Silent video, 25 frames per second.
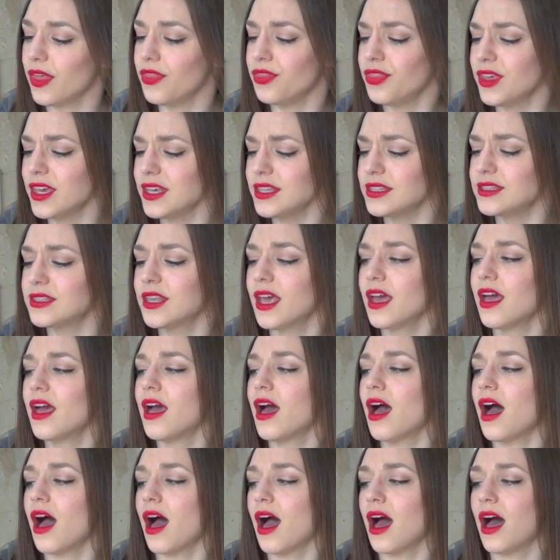this
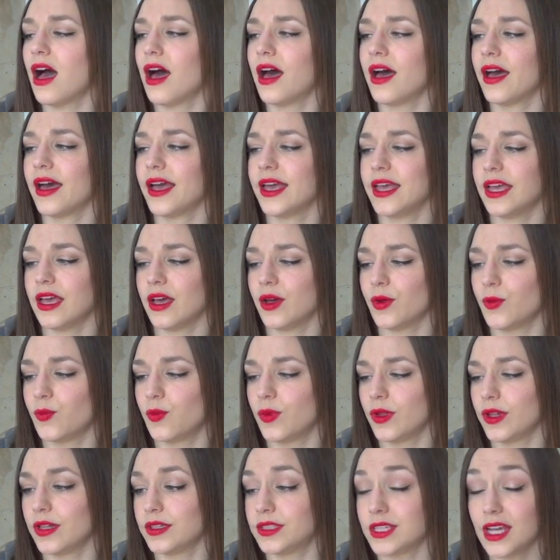I
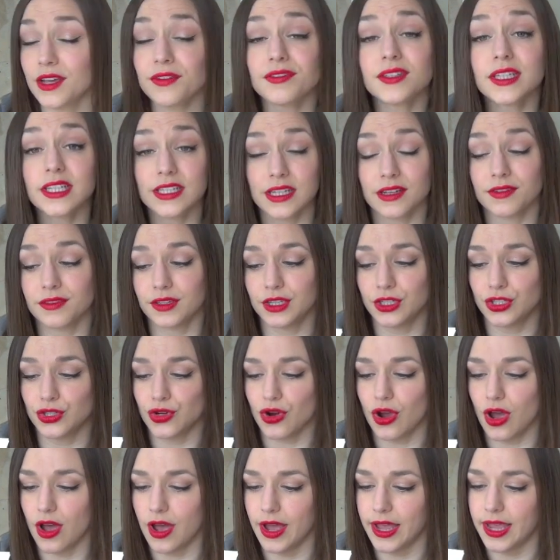will definitely
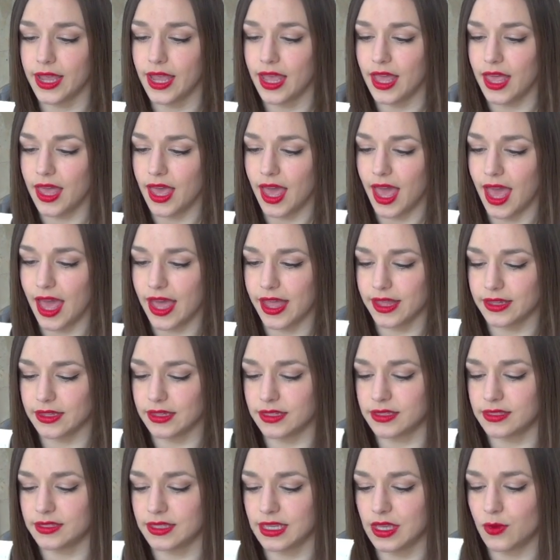try
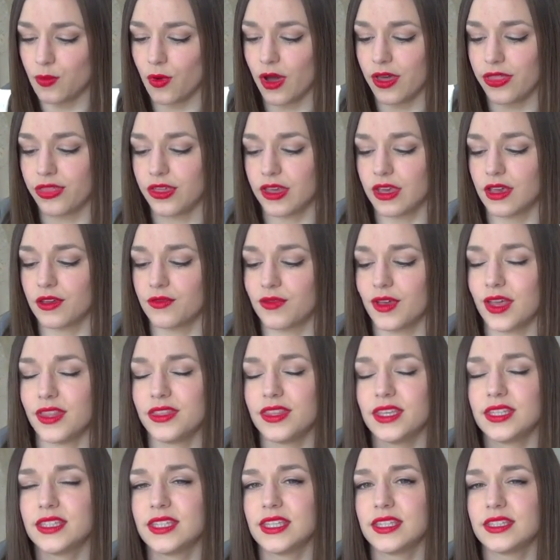and see what I think of it.
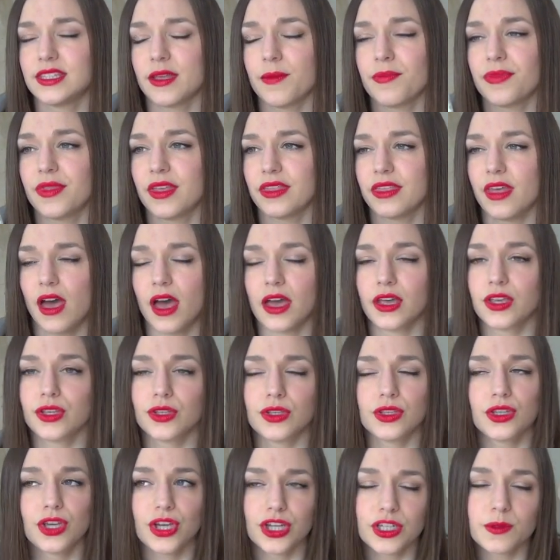And this is something that I
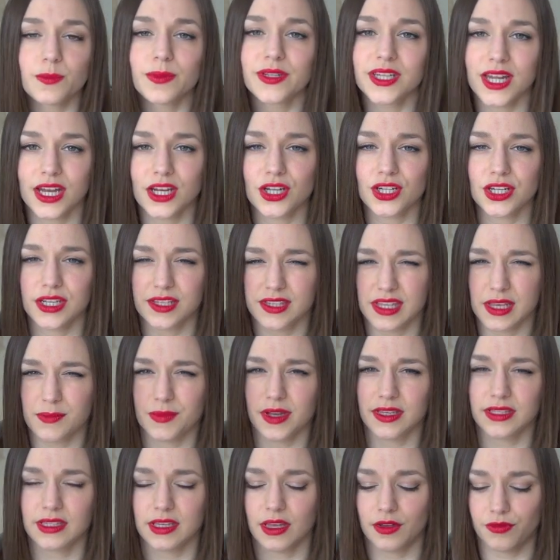could potentially see
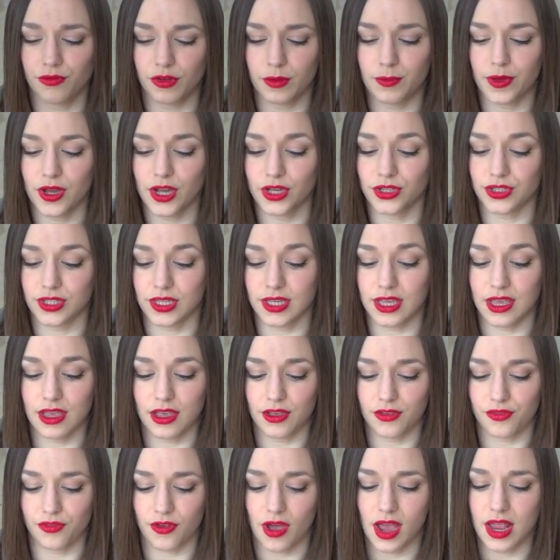myself repurchasing
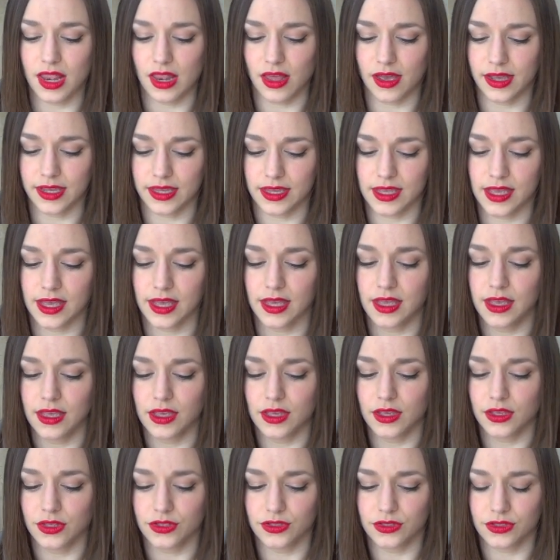if I like it.
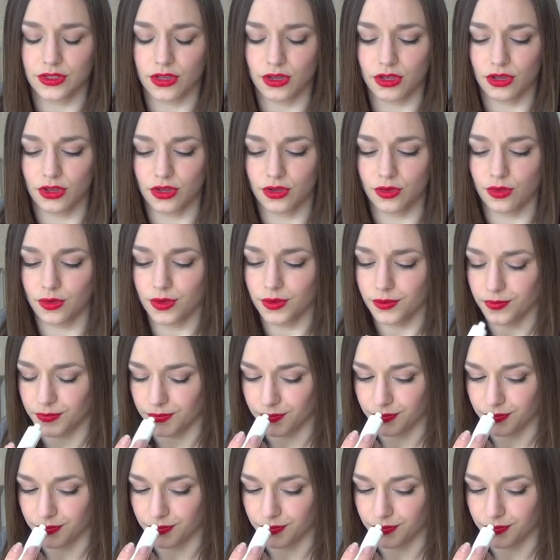So